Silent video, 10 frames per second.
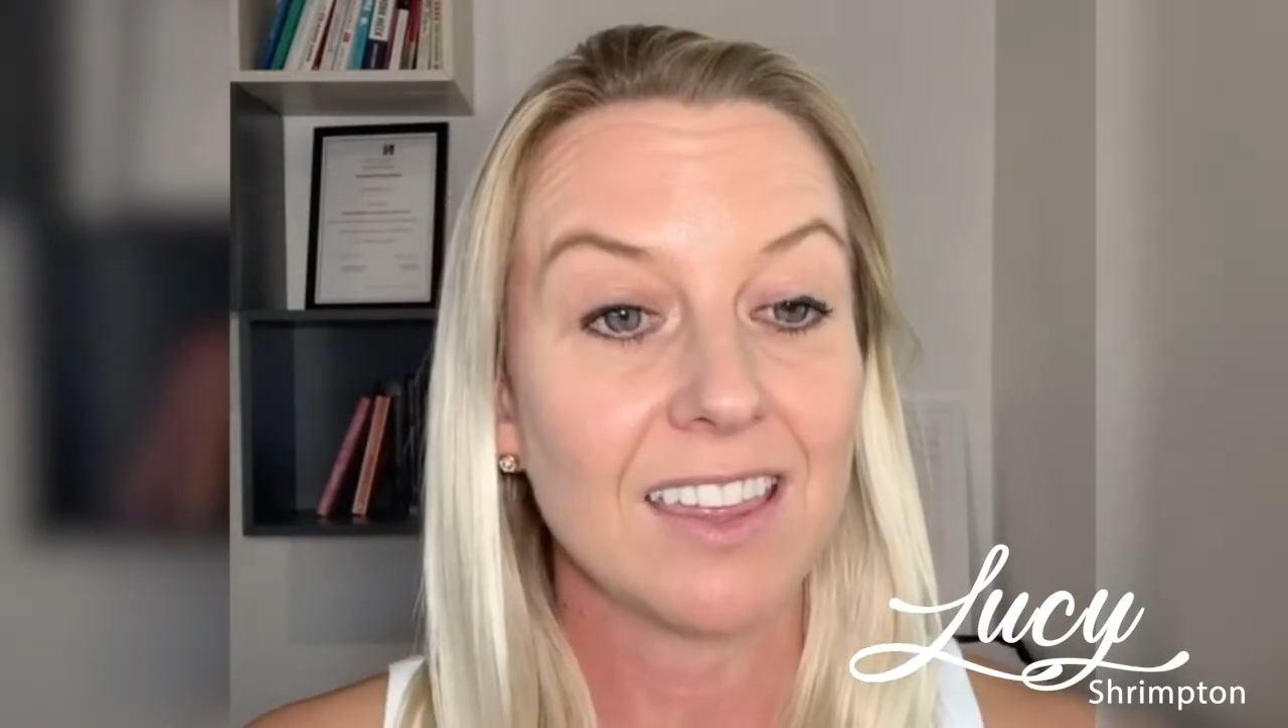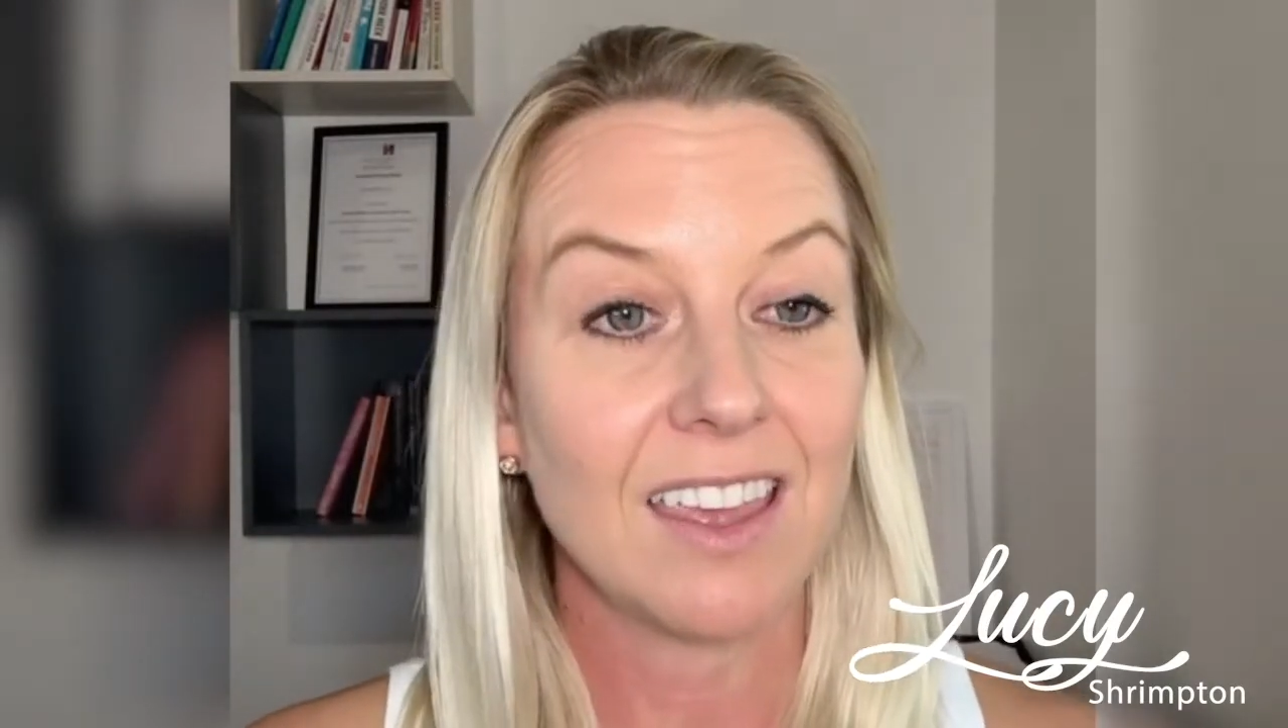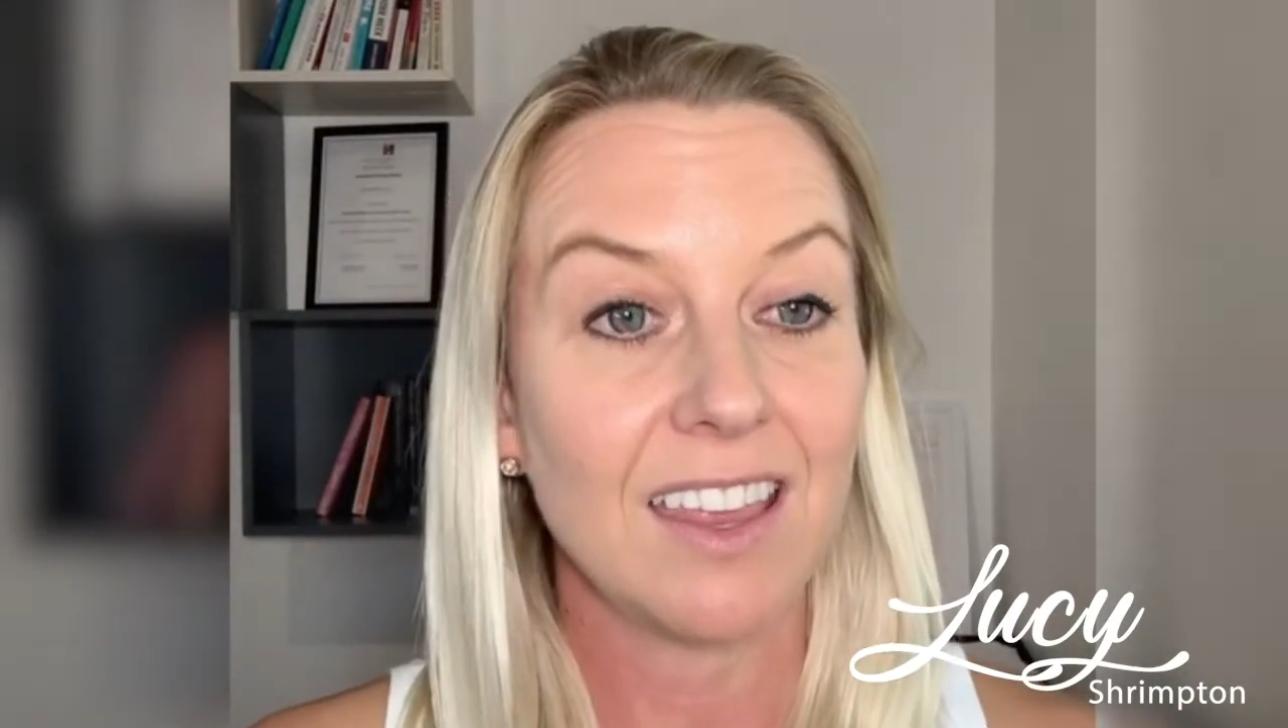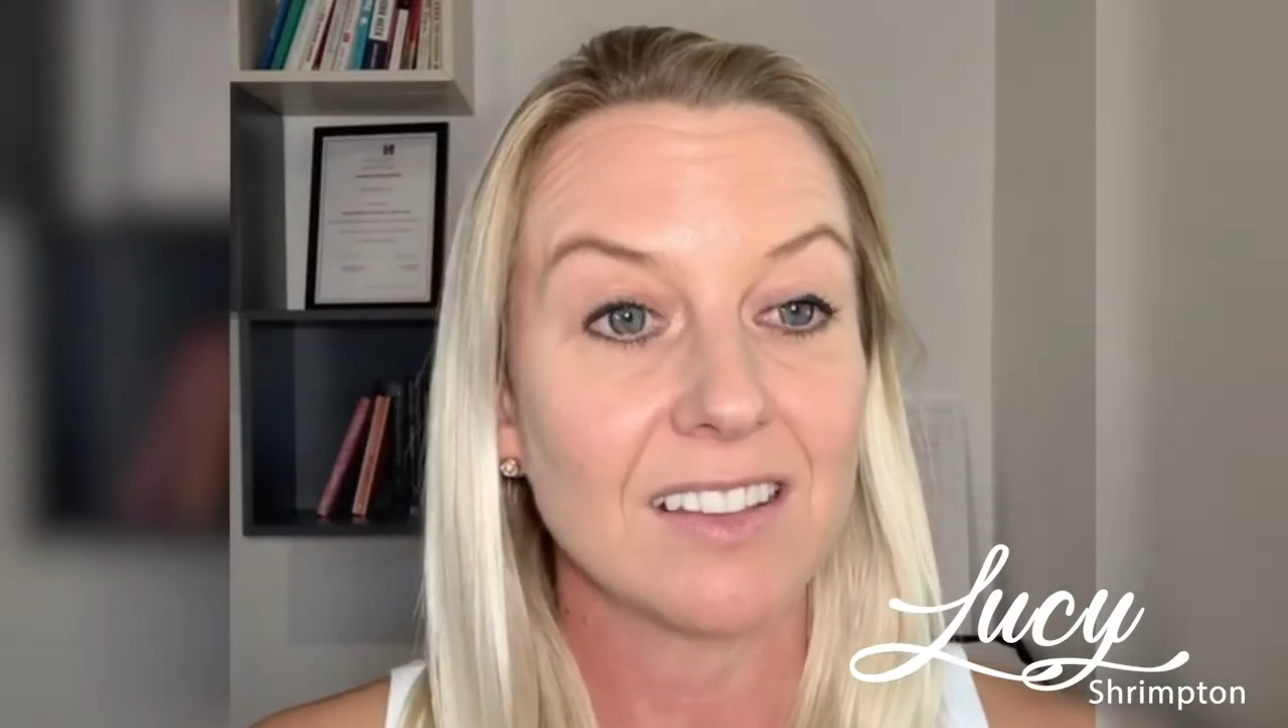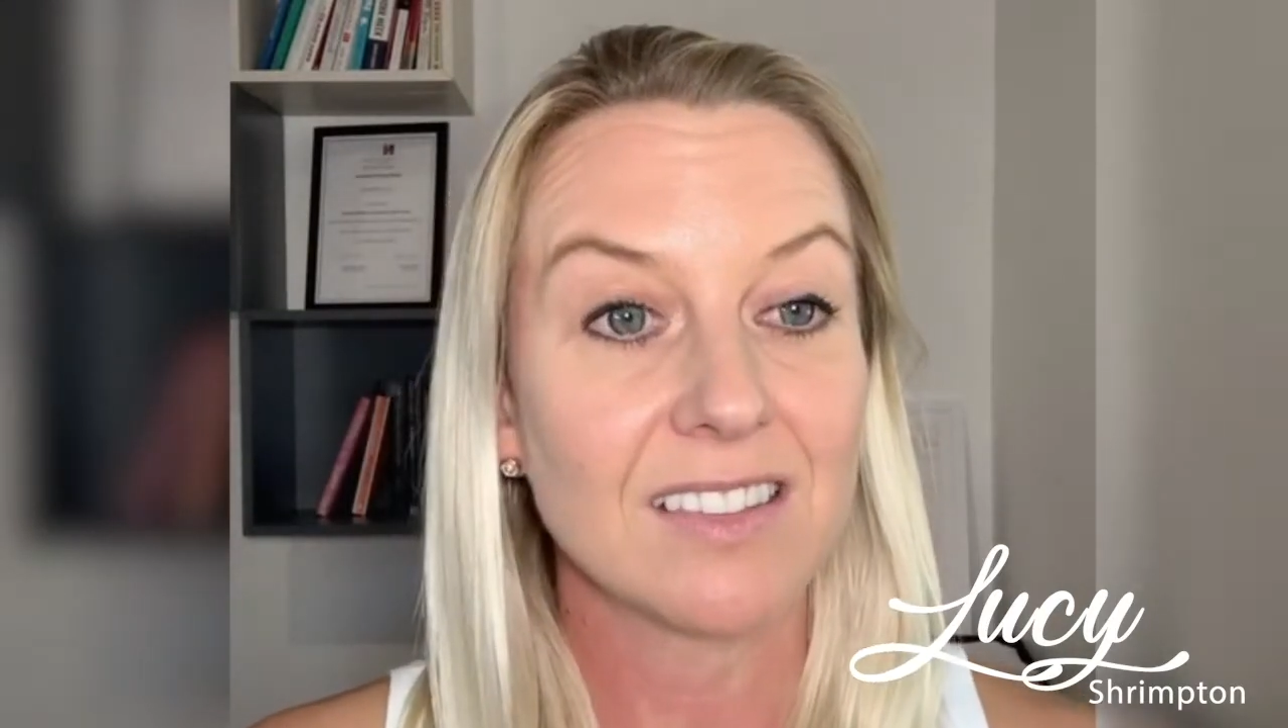
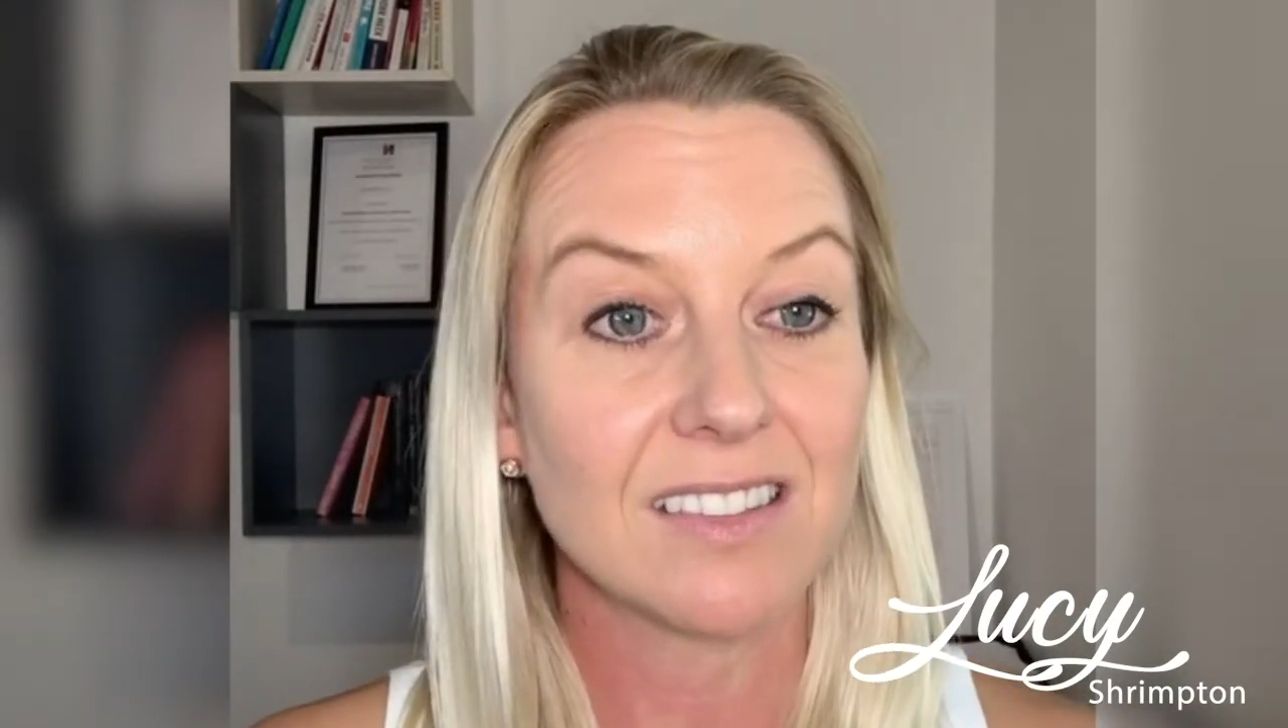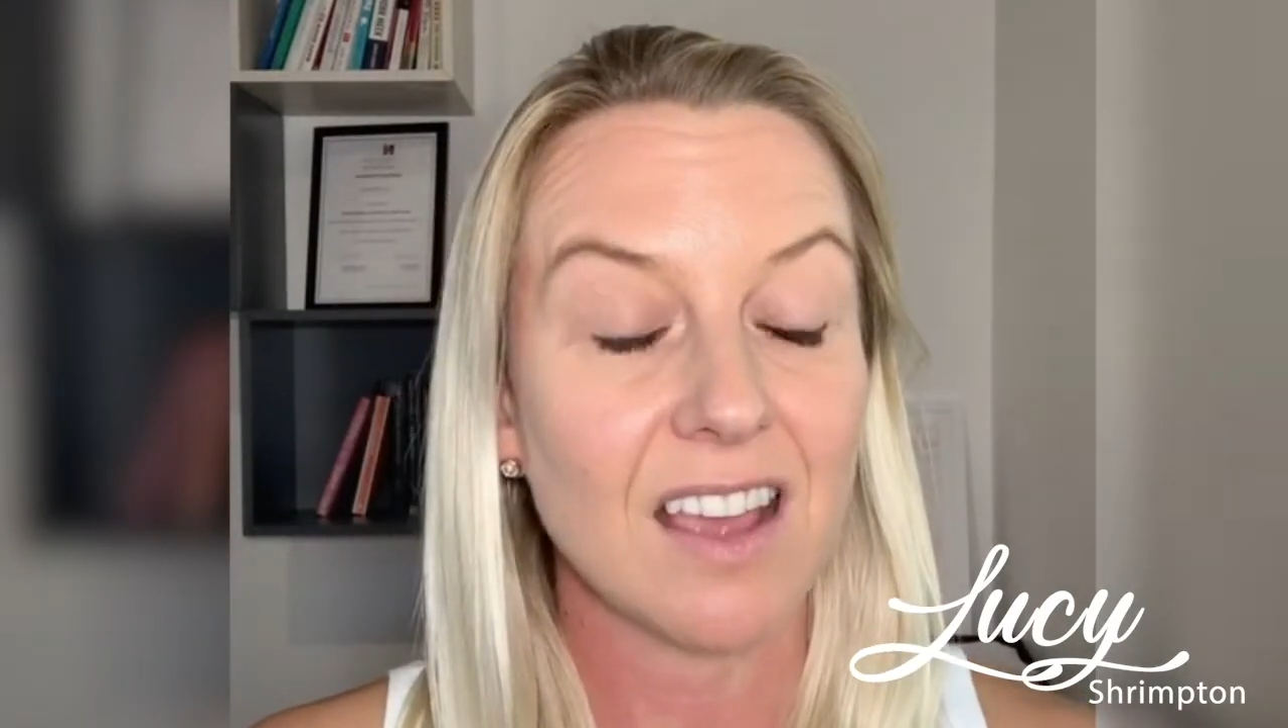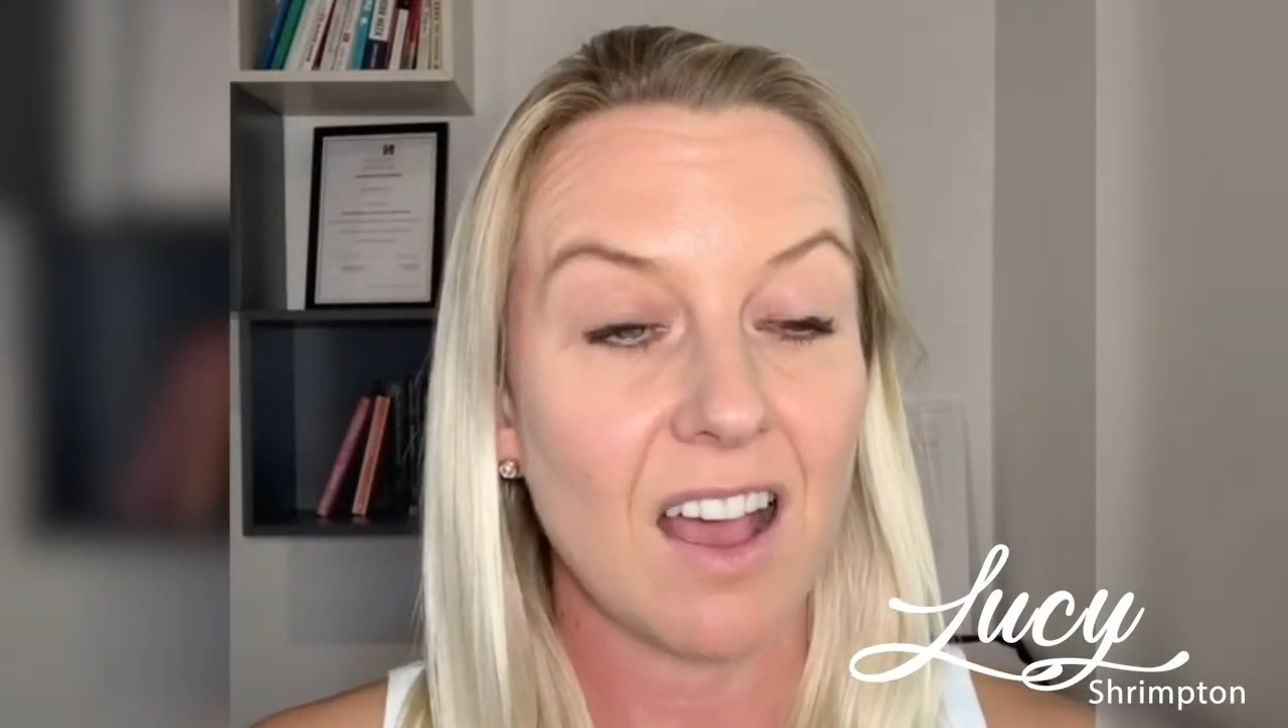it's